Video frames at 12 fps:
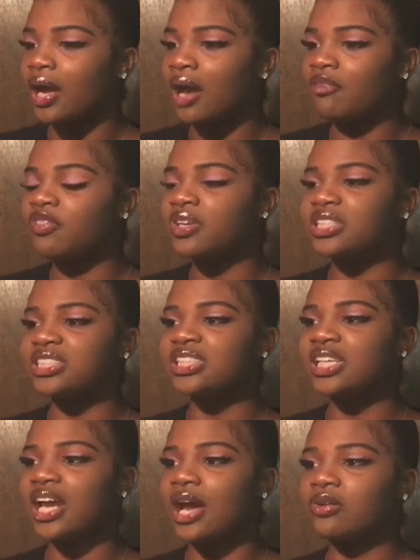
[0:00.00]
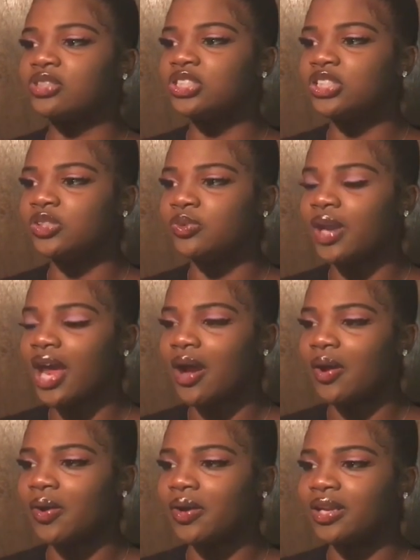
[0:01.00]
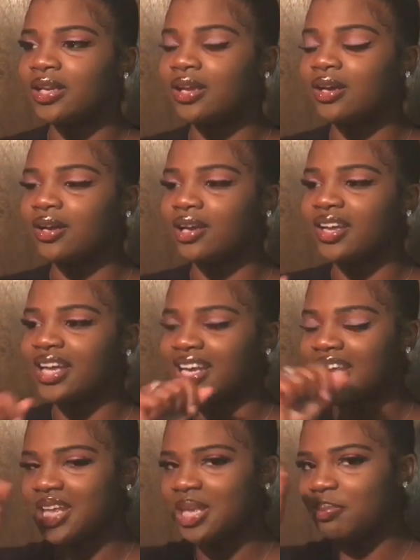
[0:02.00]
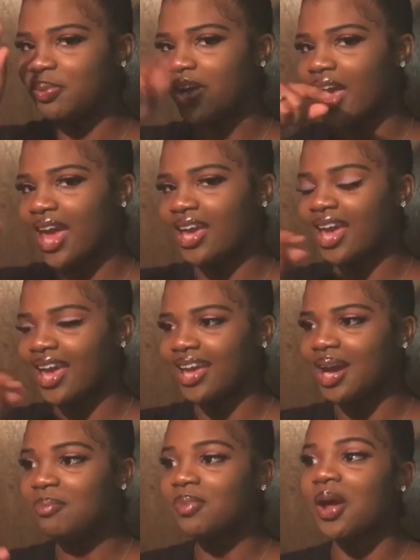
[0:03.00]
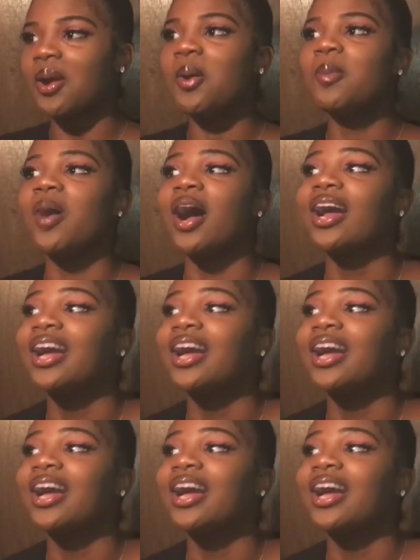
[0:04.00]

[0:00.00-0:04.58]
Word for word: I'm finna send out to you now. Uh, and then he put AA. I'm like, oh my